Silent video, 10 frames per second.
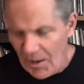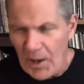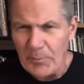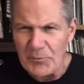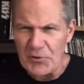
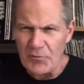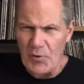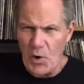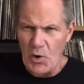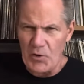albums of
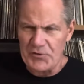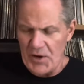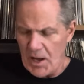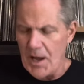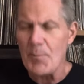all
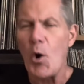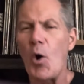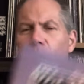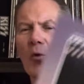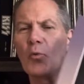time,
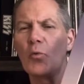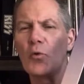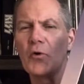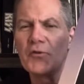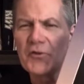All the
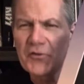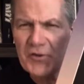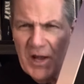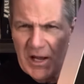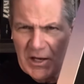World's a
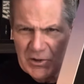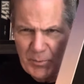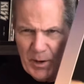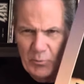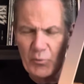Stage
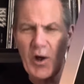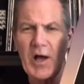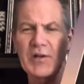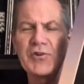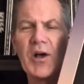by
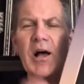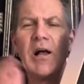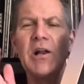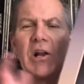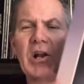Rush.
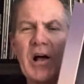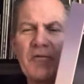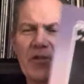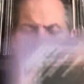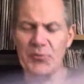
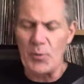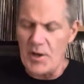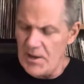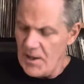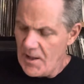Love this
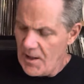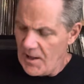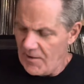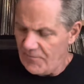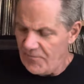one.
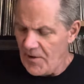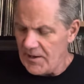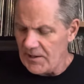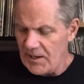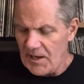Uh,
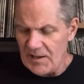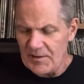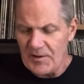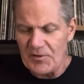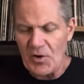finally got
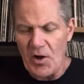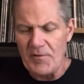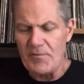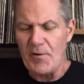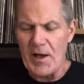this
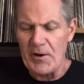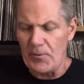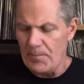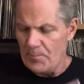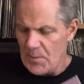on
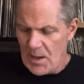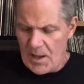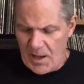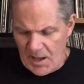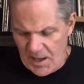vinyl.
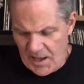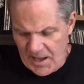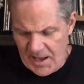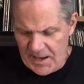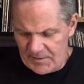I
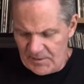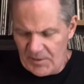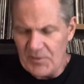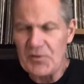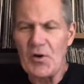had
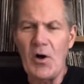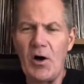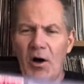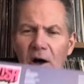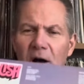this
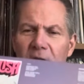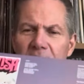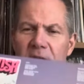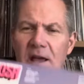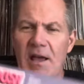
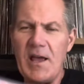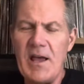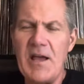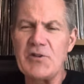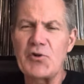on
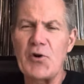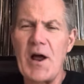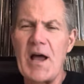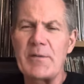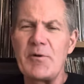
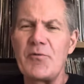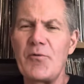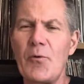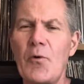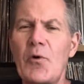8-track
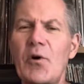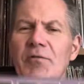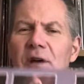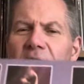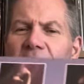before.
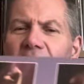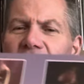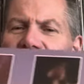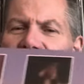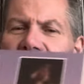I've got it on
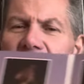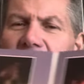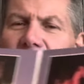CD,